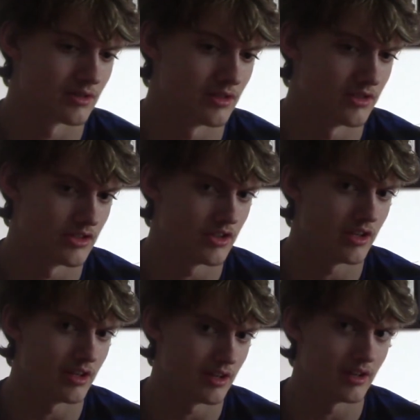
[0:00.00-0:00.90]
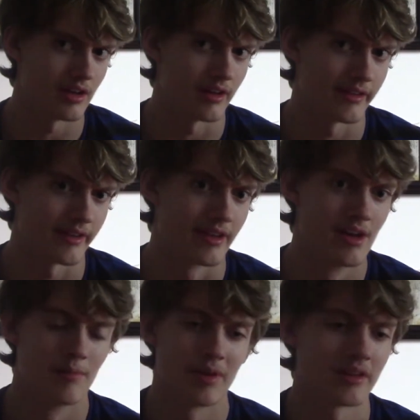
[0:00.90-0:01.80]
G-E, I think.
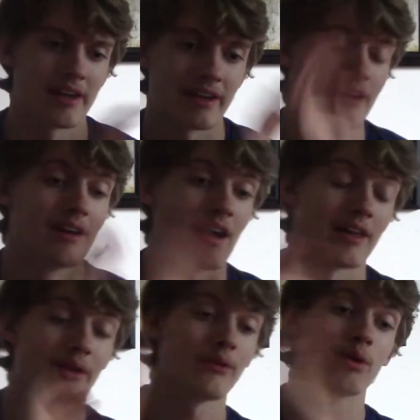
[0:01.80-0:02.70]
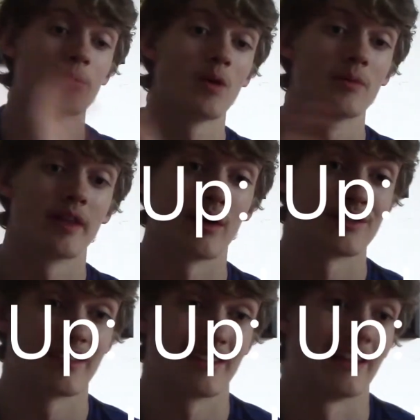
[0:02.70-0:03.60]
But, like, I thought for a moment that I
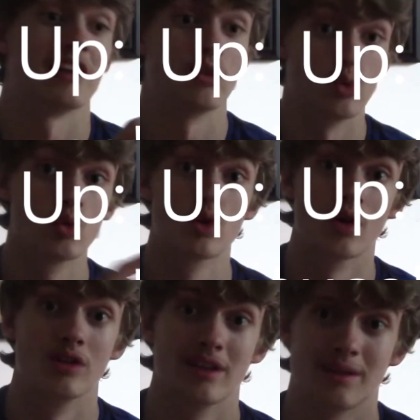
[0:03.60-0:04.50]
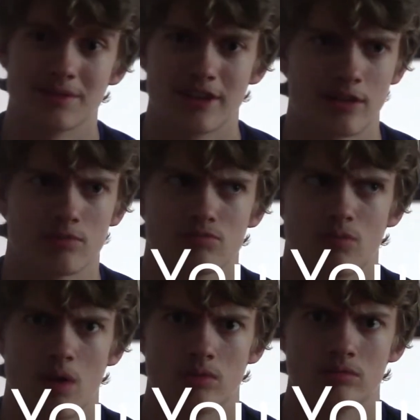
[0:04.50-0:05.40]
said, like, Google, and I was like,
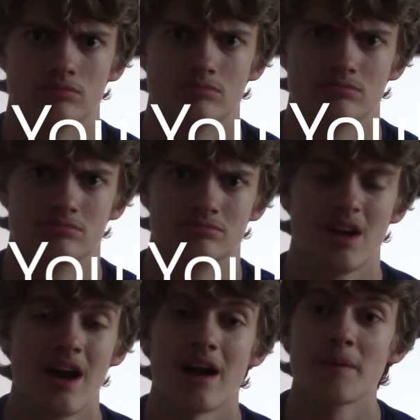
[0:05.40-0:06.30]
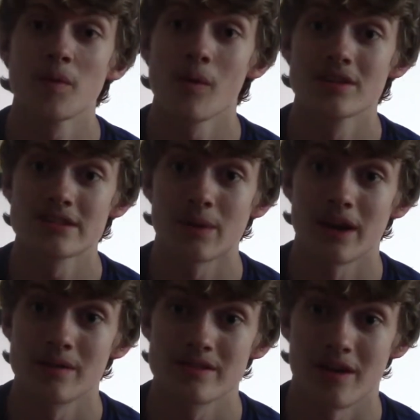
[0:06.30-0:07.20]
whoa. I remember once when I
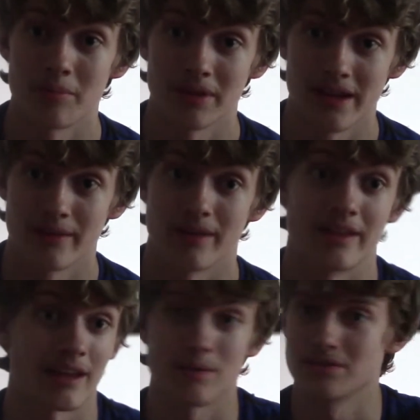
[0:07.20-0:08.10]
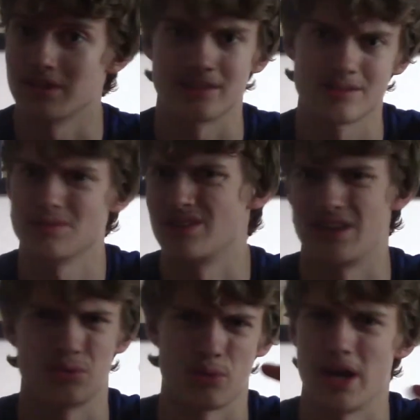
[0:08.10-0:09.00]
was on a playground, like, I was like, this was, like,
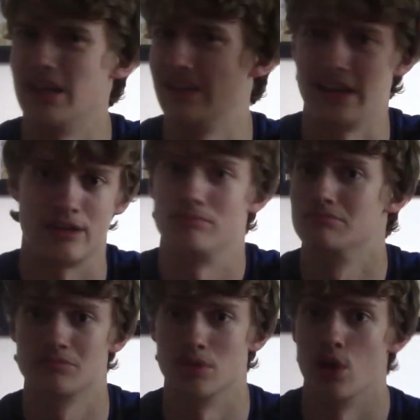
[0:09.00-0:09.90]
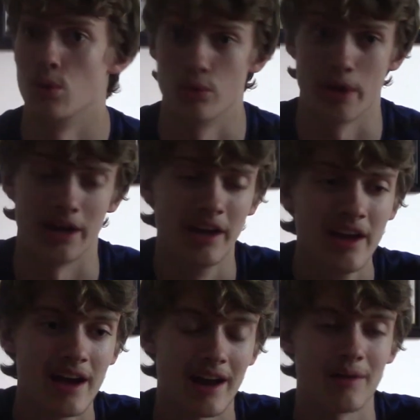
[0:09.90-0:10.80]
grade, like, low grade.
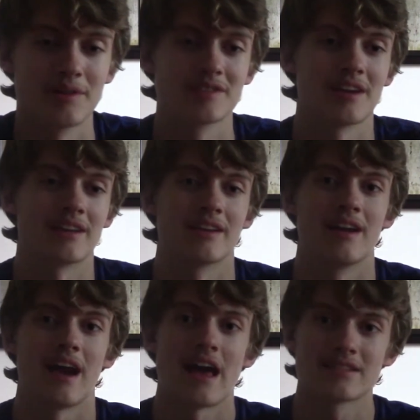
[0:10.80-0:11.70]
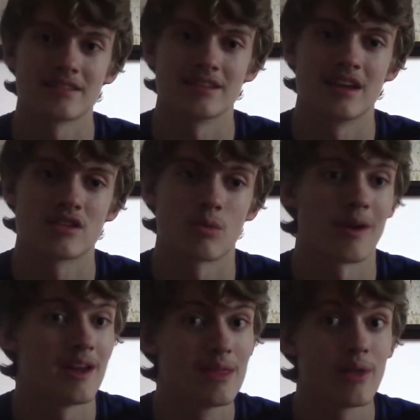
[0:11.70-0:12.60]
And I was, like, asking the teacher
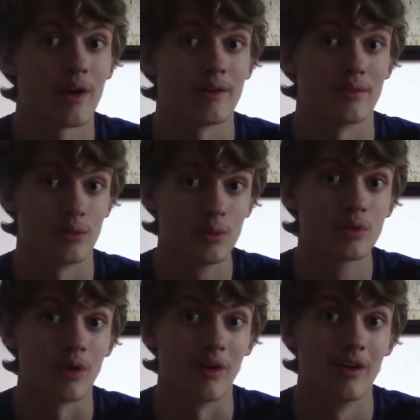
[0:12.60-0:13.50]
what he thought of Google.